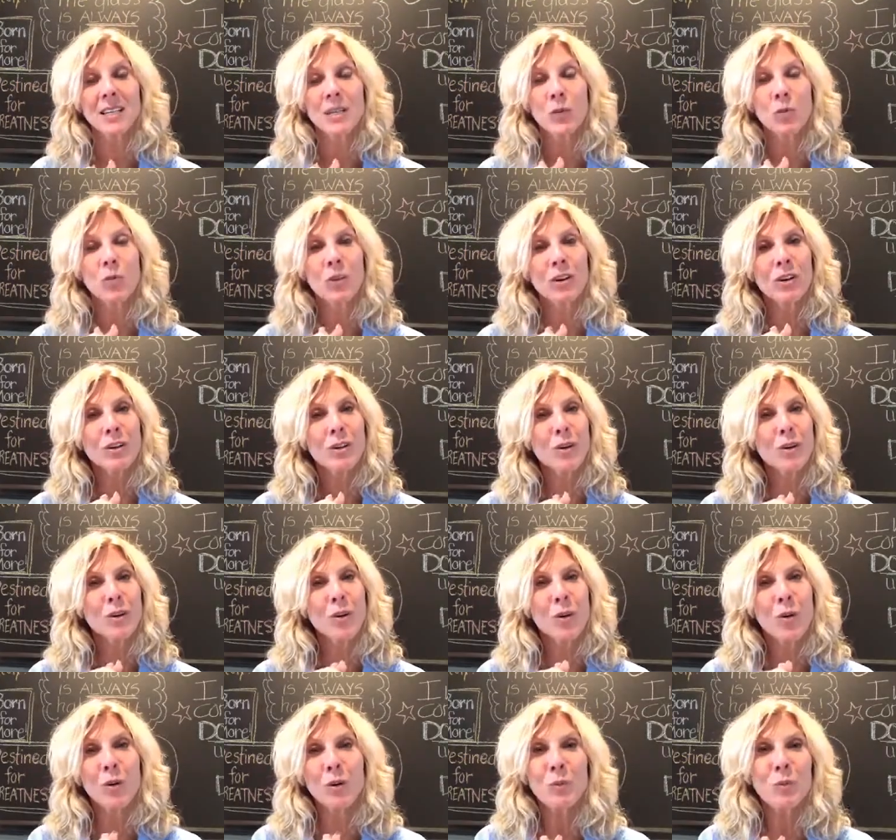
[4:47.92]
well,
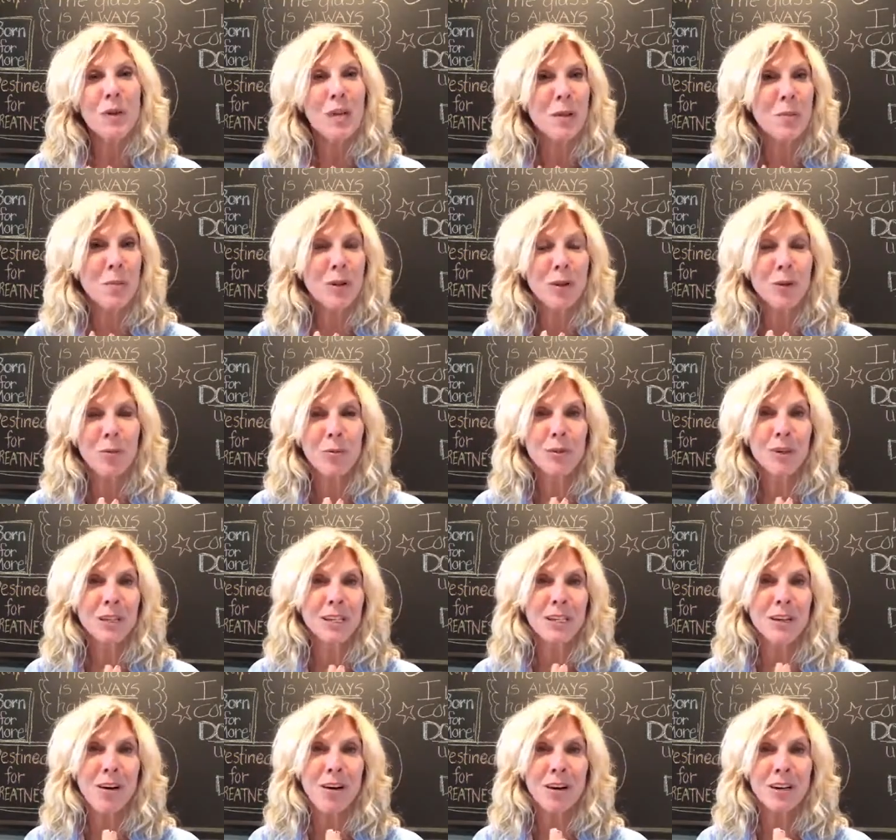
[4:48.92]
old people
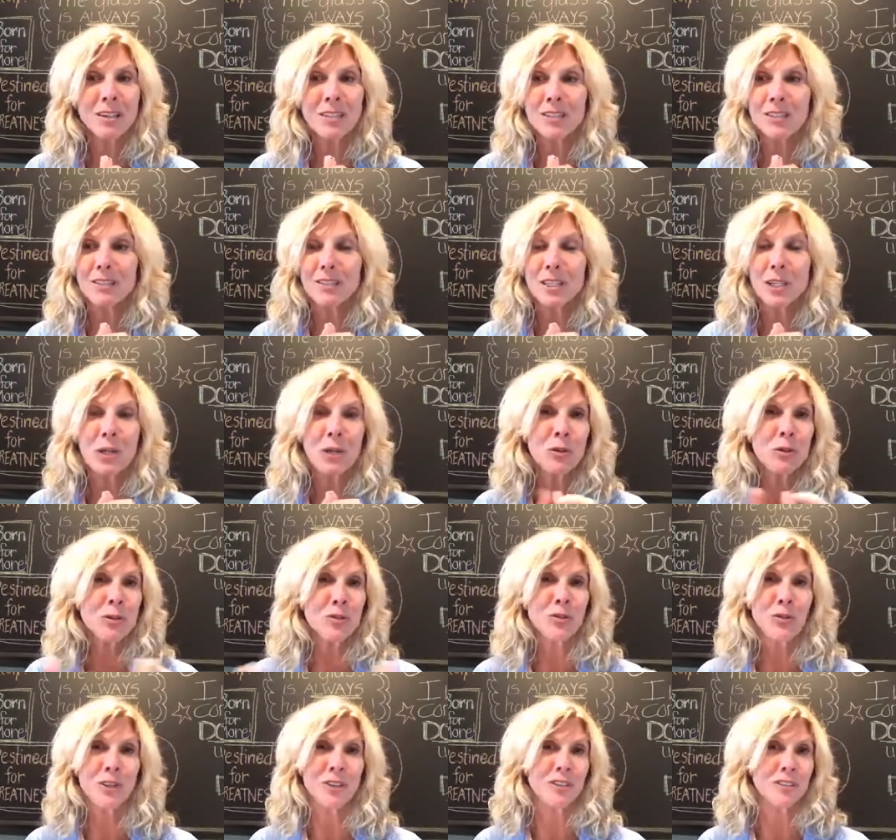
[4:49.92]
really aren't
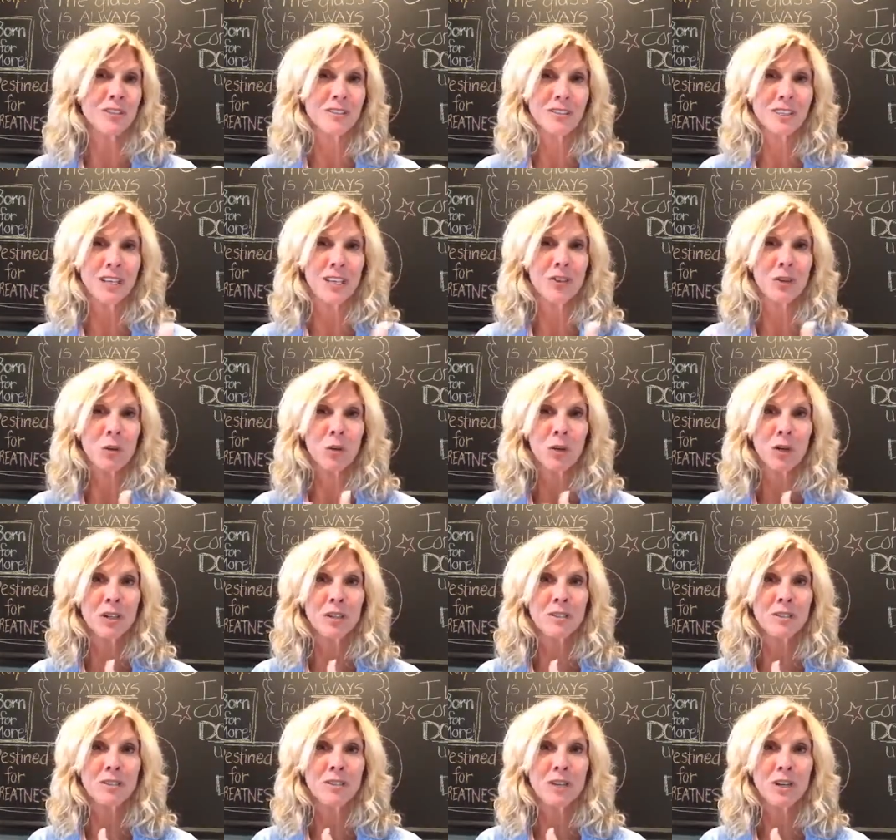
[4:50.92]
useful in the
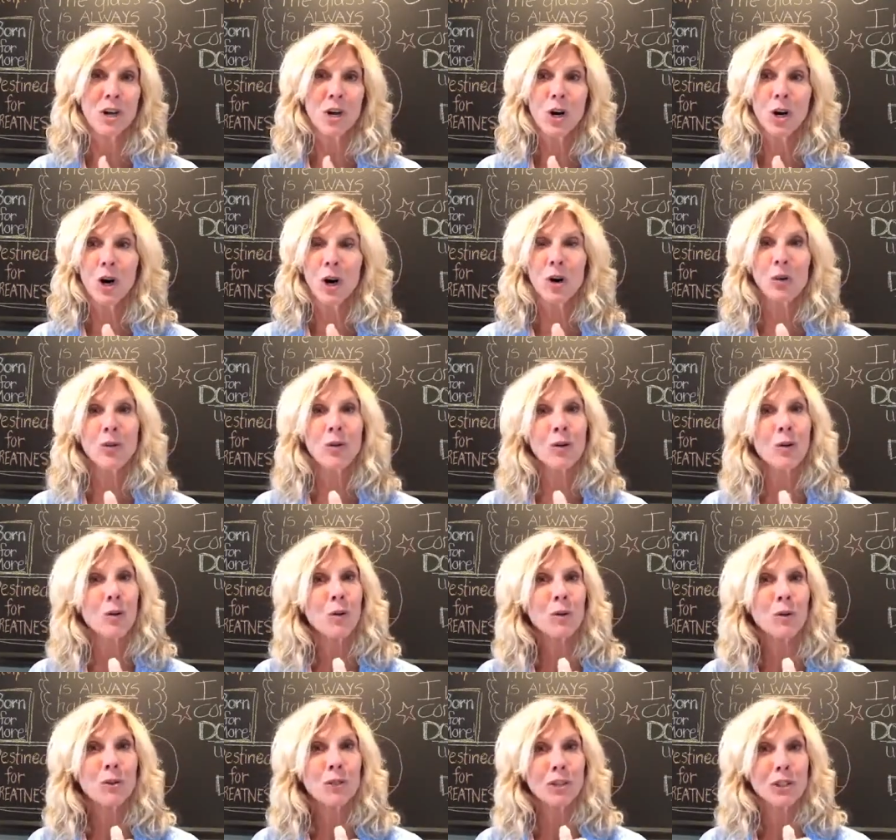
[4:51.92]
world. are the
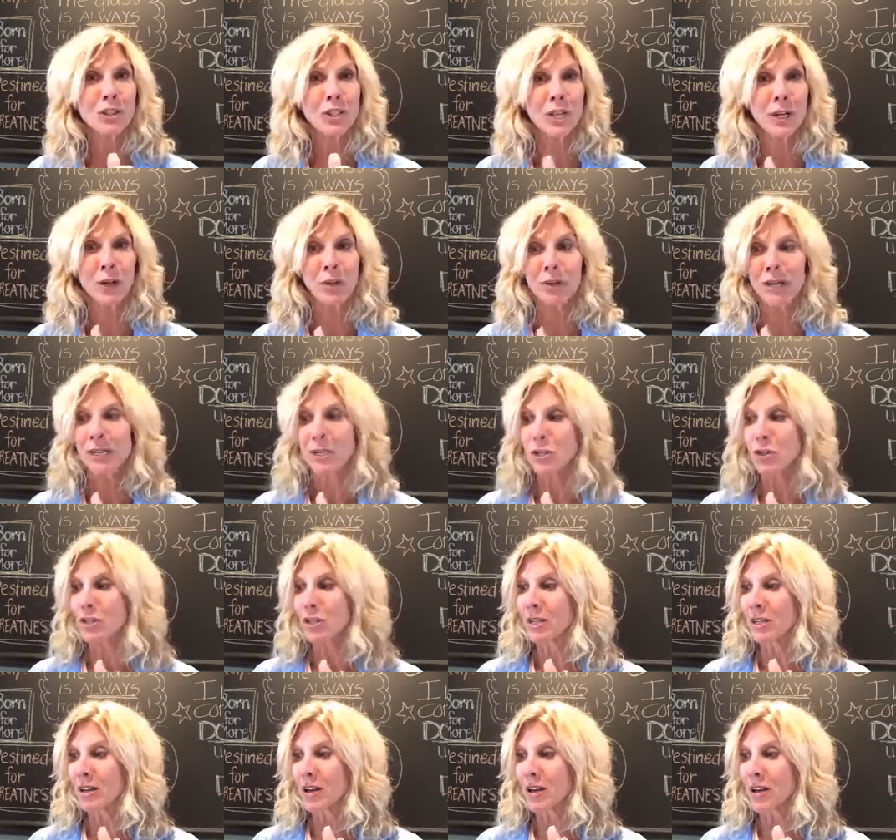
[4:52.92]
older
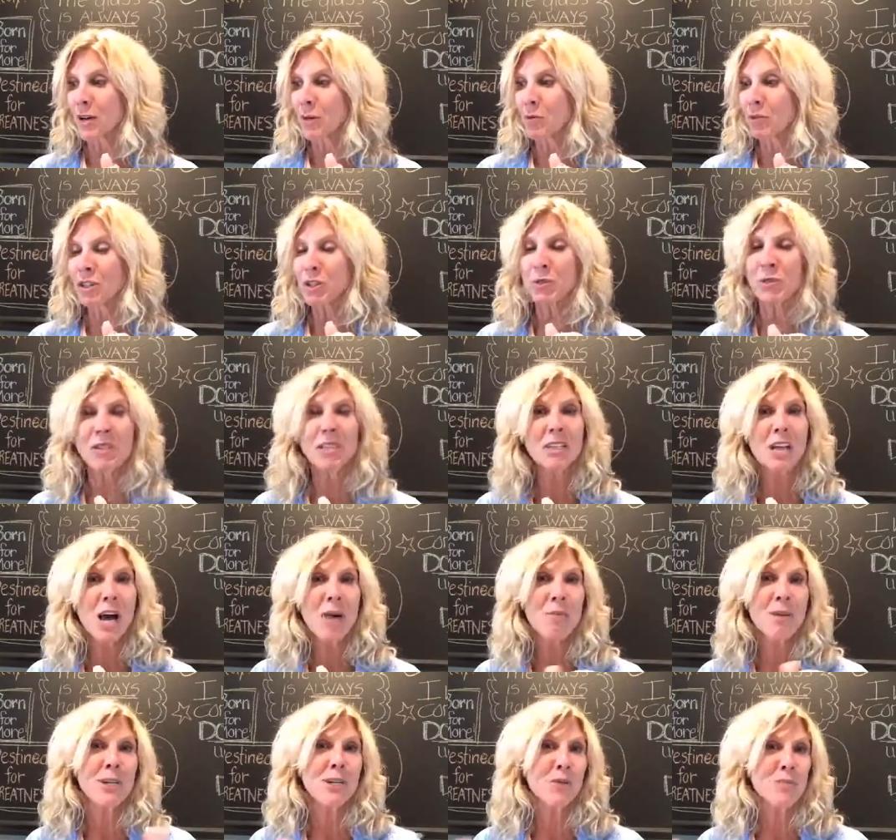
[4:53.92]
generation. There's really
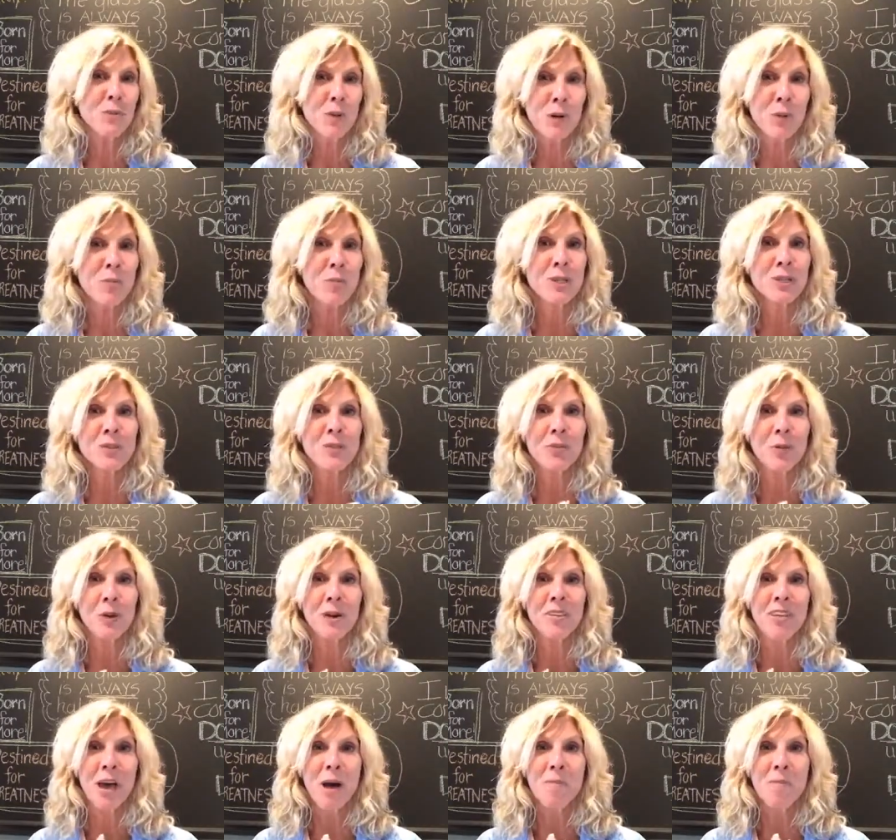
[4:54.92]
not much purpose
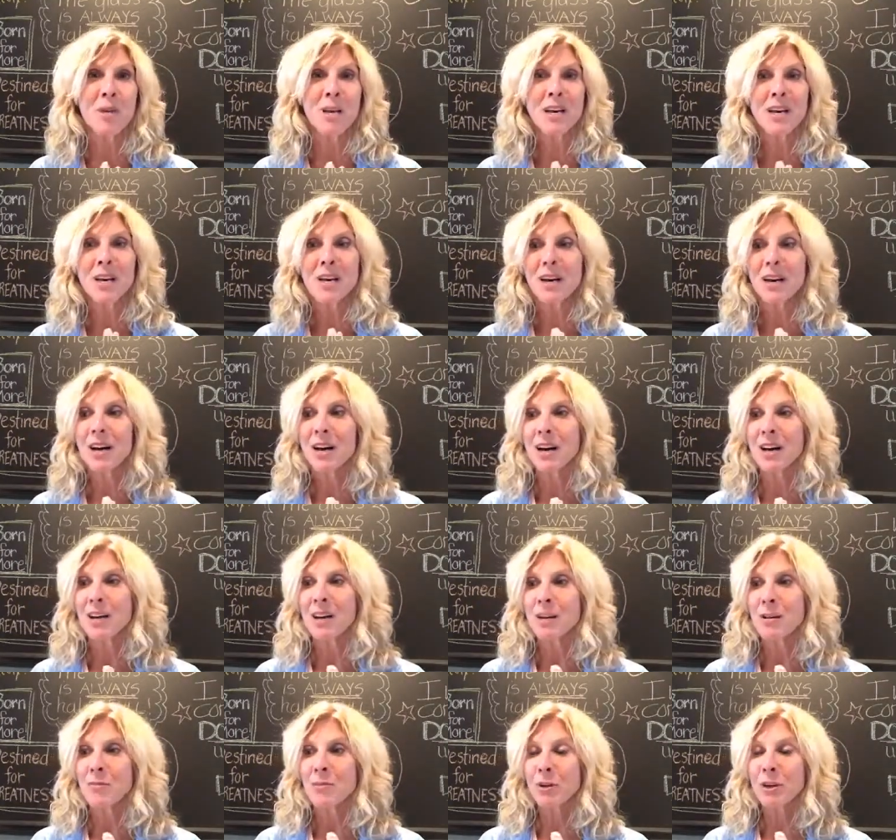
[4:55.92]
for them.
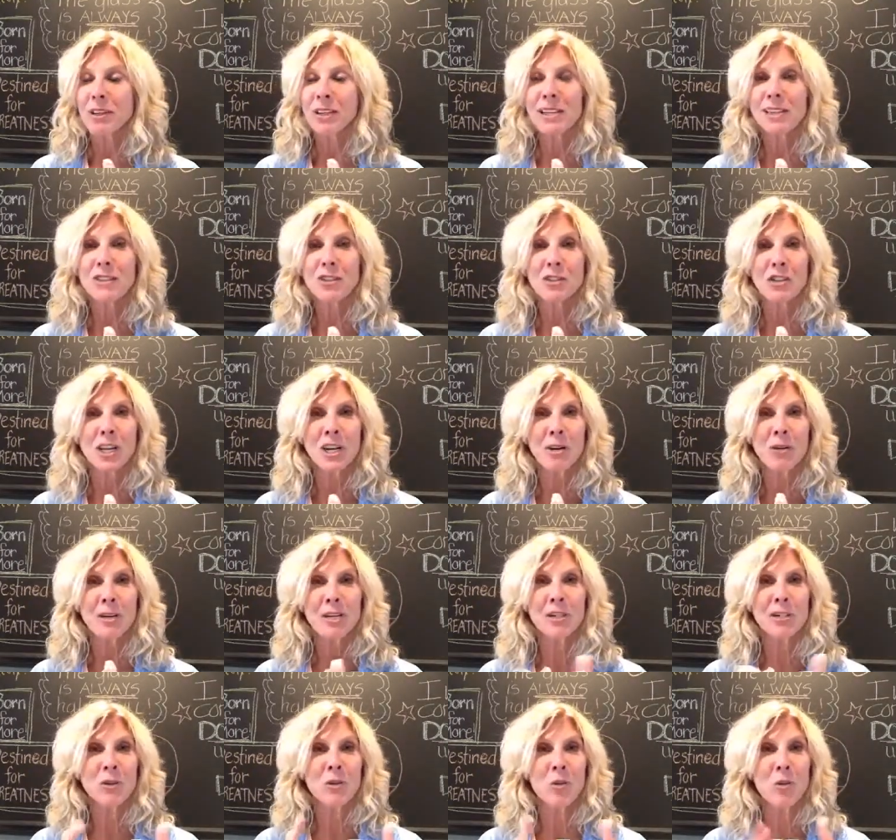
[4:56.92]
Really, it's
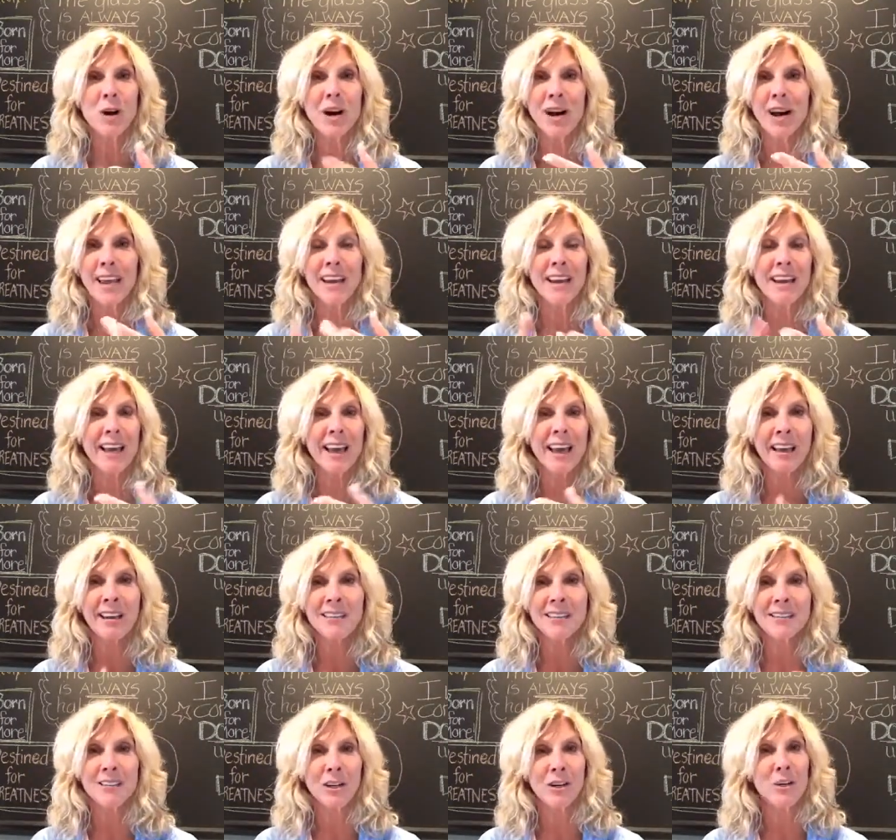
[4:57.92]
Generation Y and
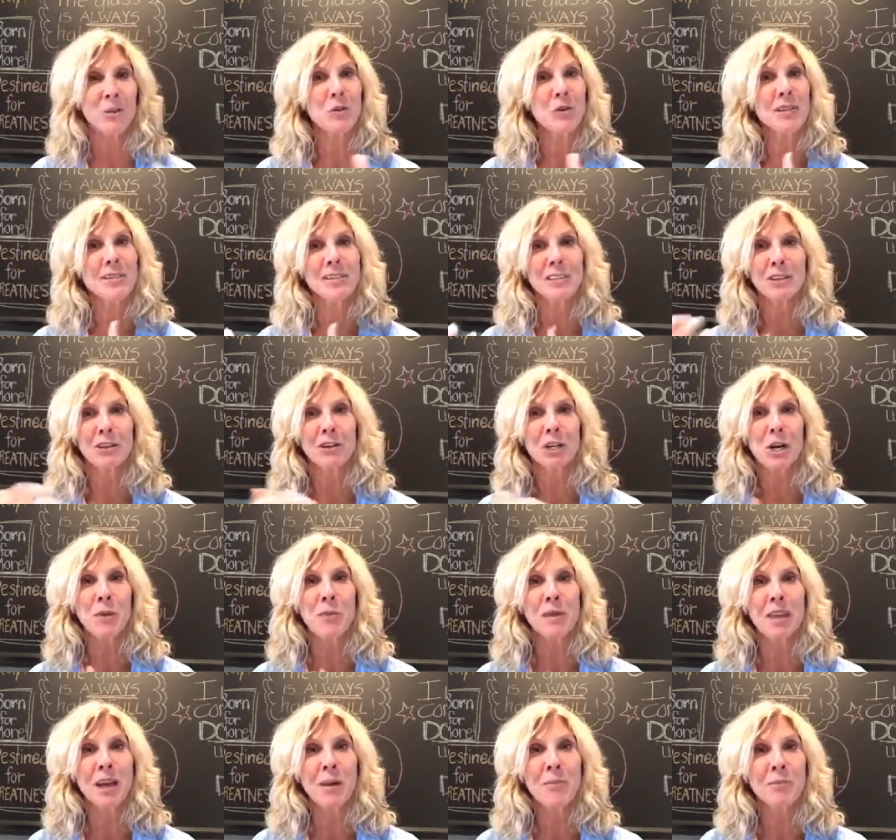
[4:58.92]
X. They're the ones that are
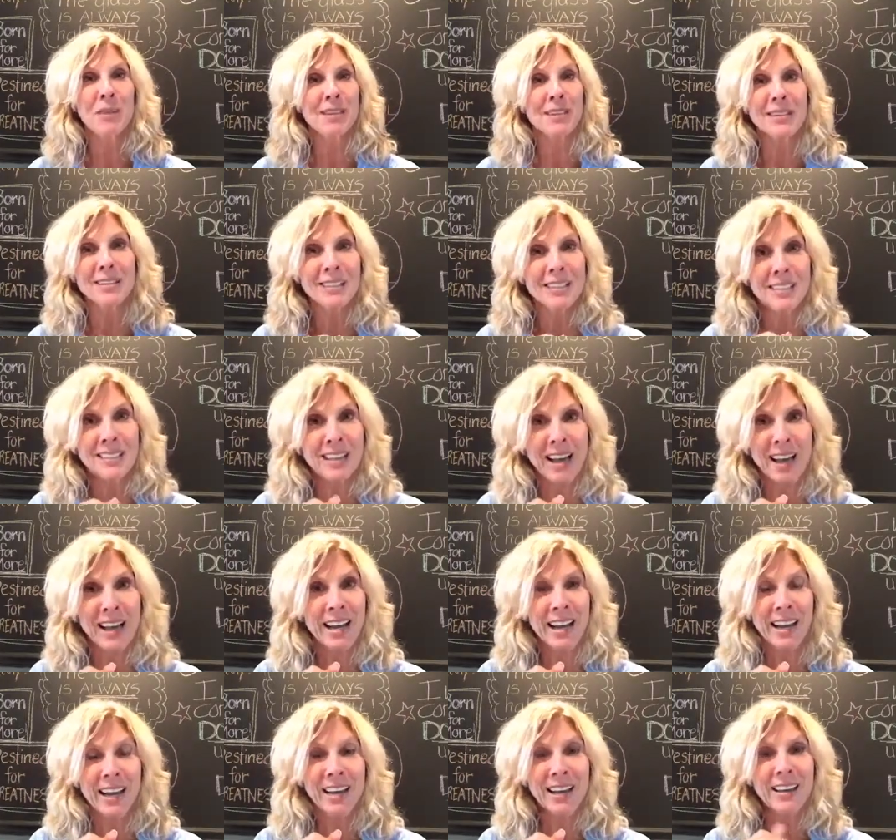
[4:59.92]
coming up that's
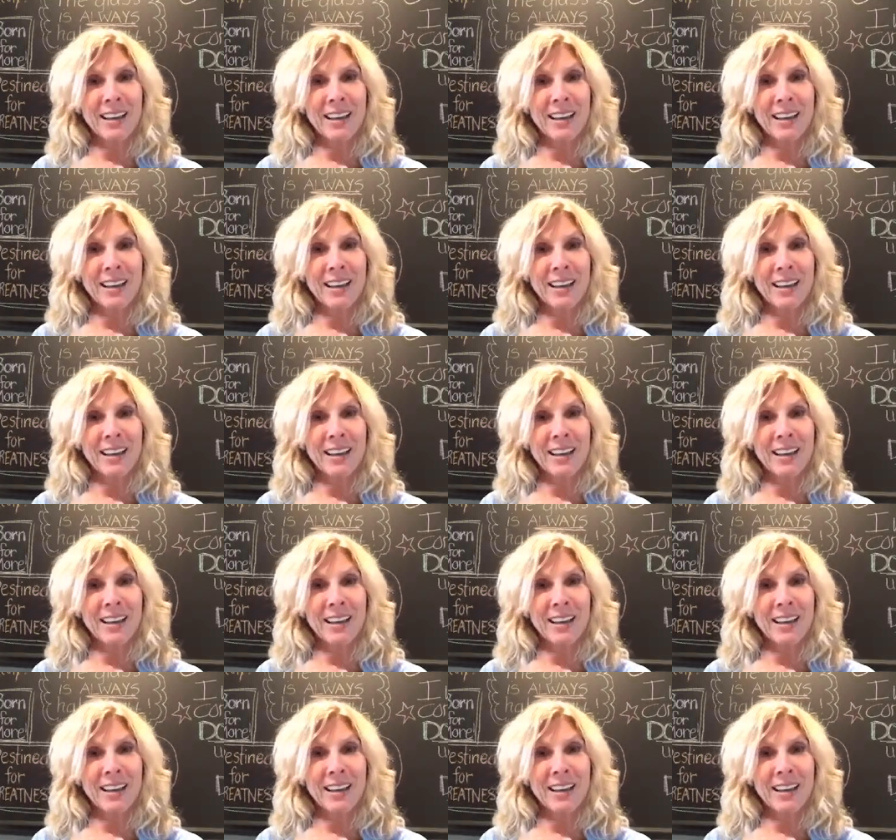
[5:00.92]
exciting.